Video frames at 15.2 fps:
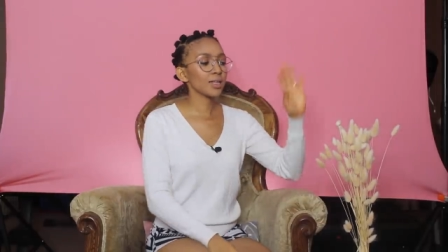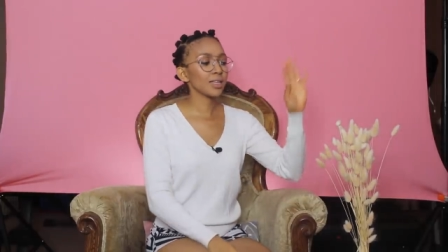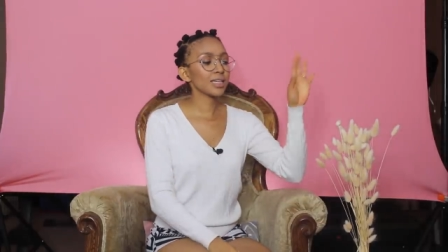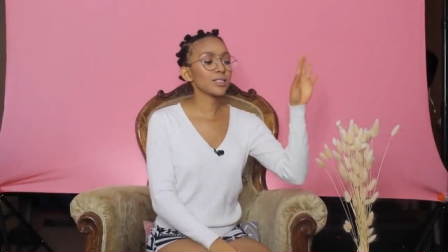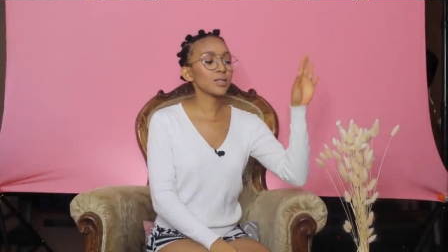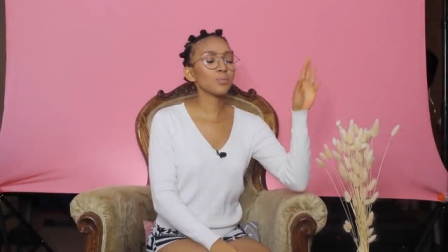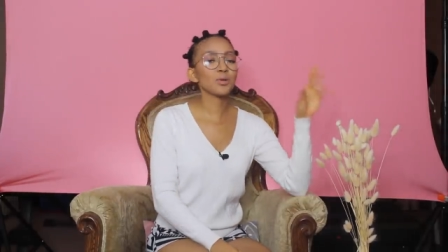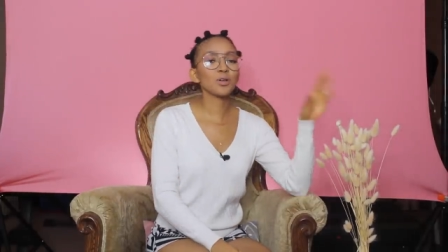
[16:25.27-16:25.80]

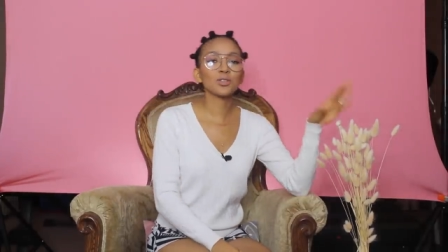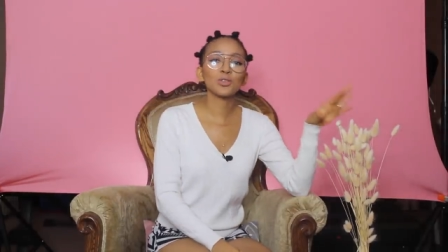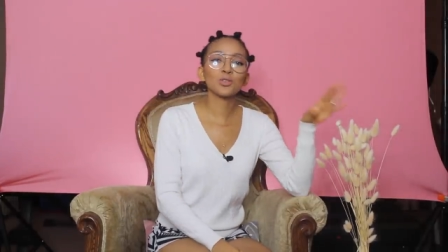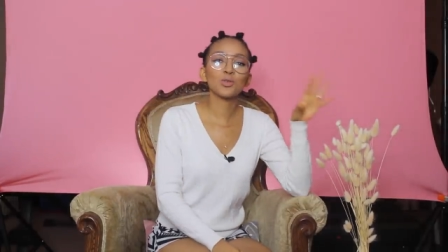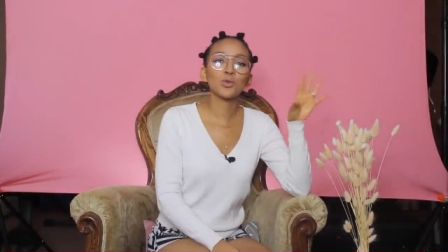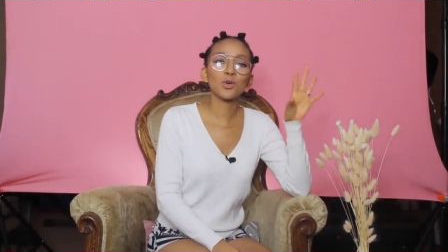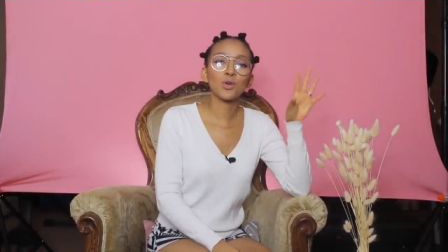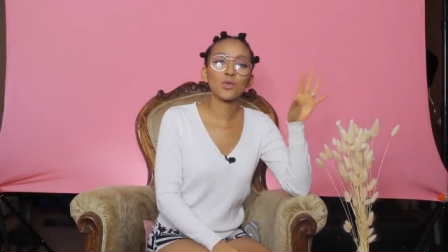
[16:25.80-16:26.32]
there's a
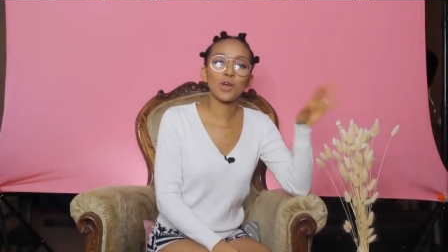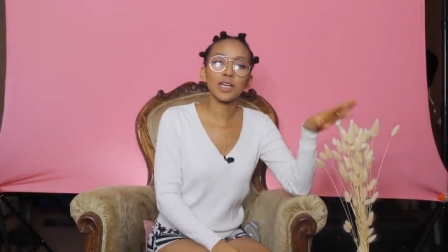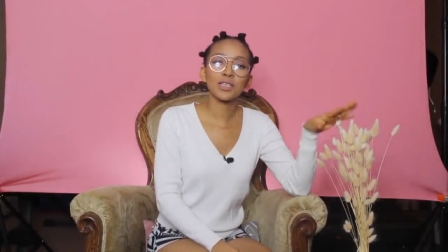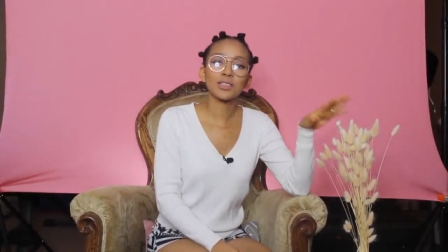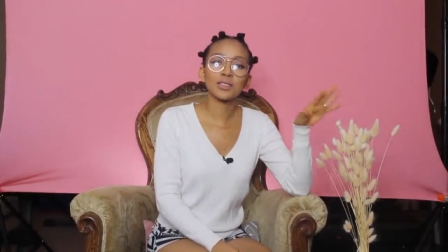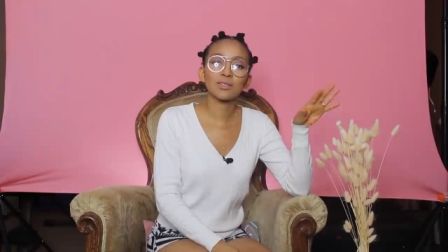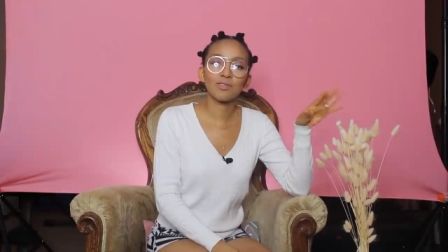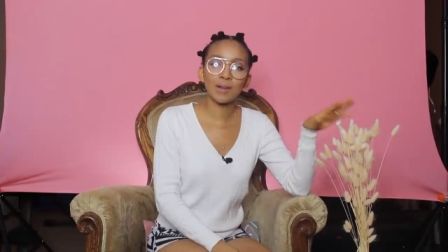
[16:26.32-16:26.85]
person who
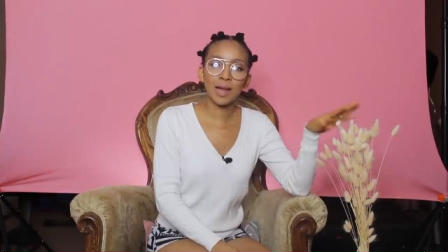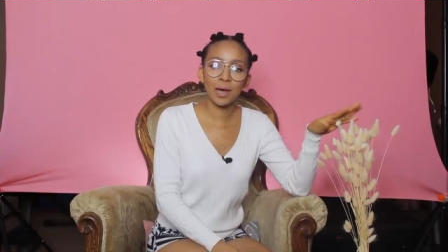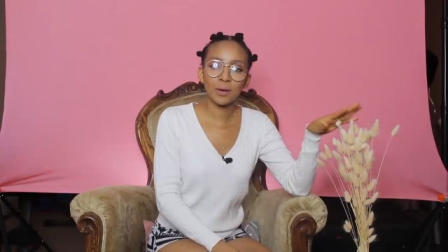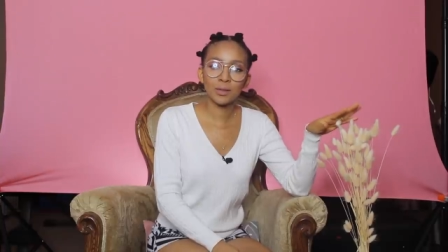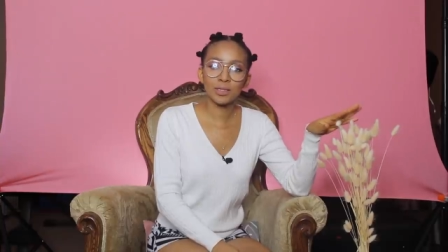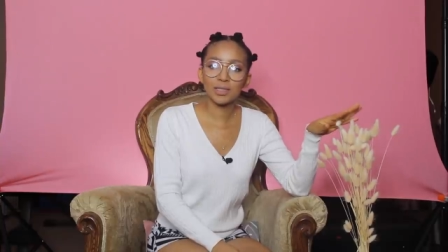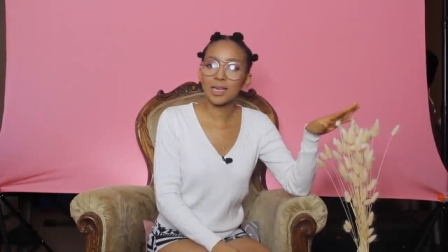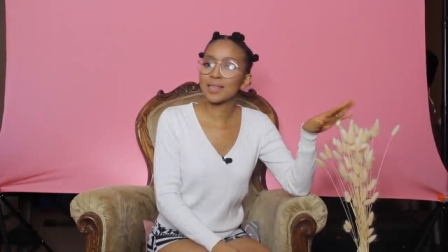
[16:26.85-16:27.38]
arranges
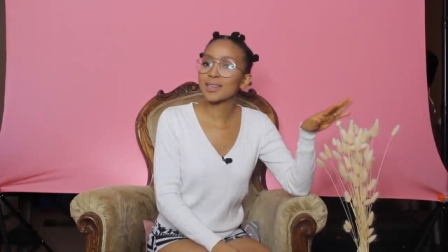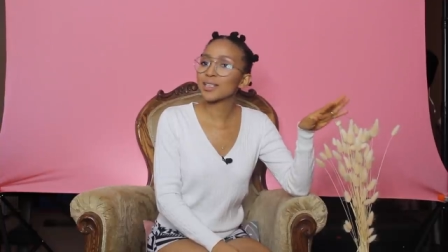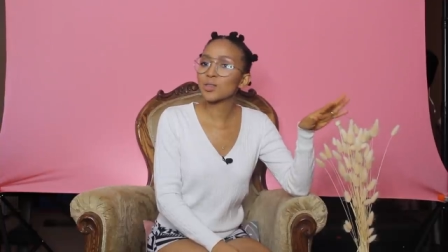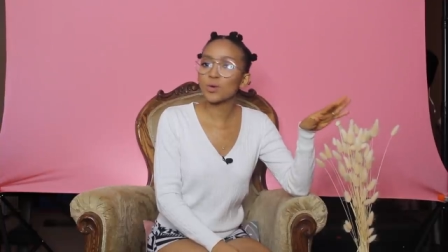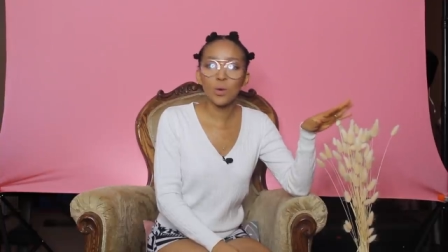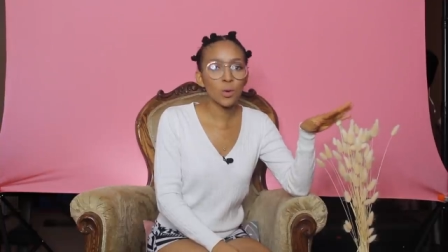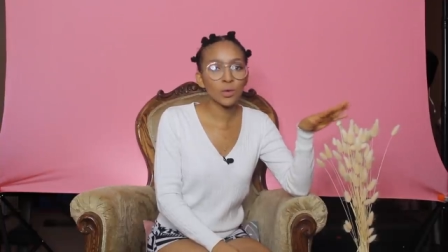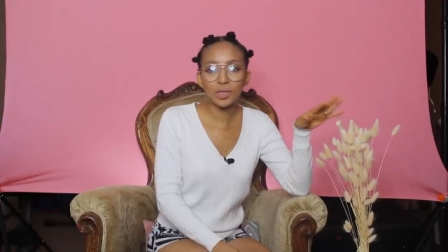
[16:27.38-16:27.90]
flowers and
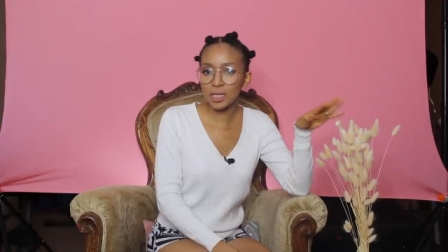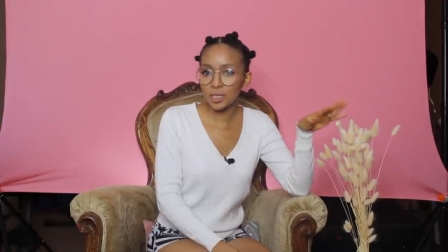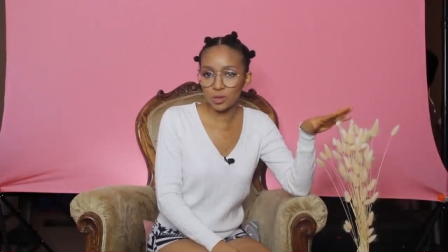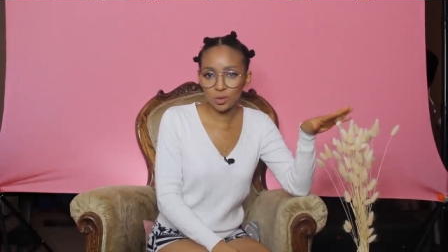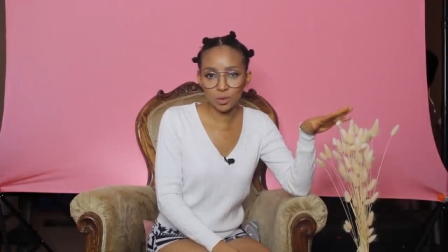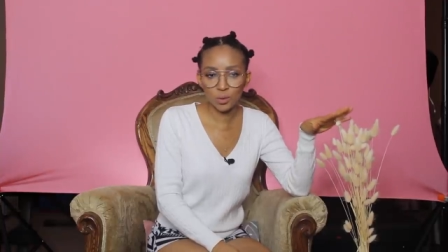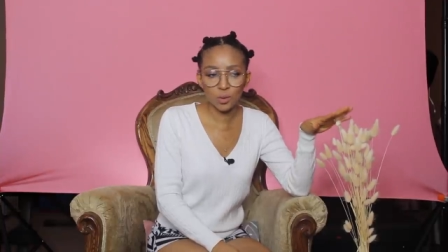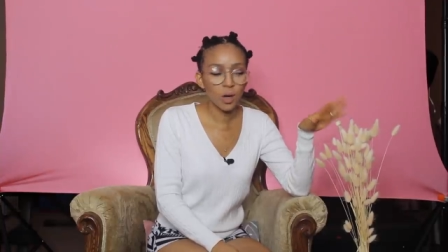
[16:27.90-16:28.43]
that's all they
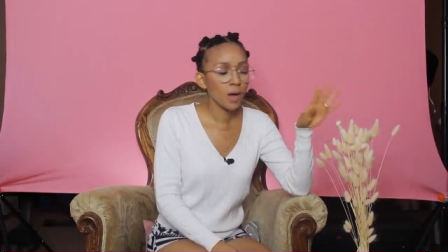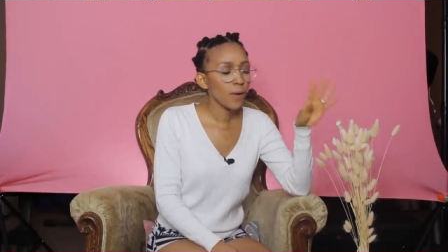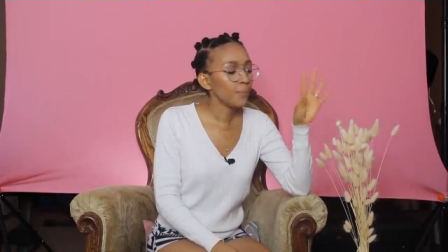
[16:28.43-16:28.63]
do.